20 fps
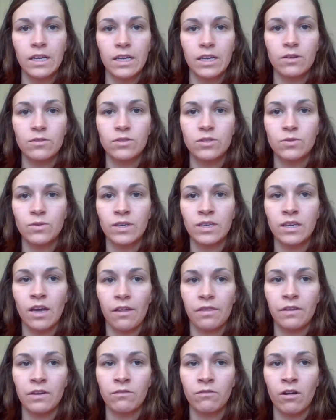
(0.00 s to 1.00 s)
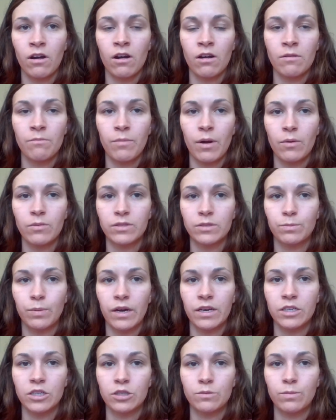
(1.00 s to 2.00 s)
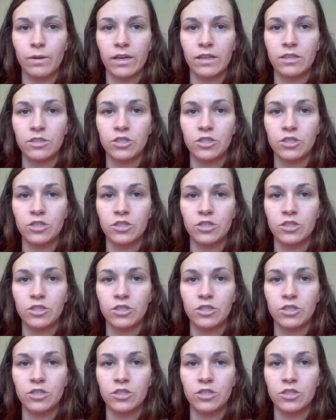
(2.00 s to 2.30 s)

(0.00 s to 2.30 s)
He was doing nothing wrong but was punished by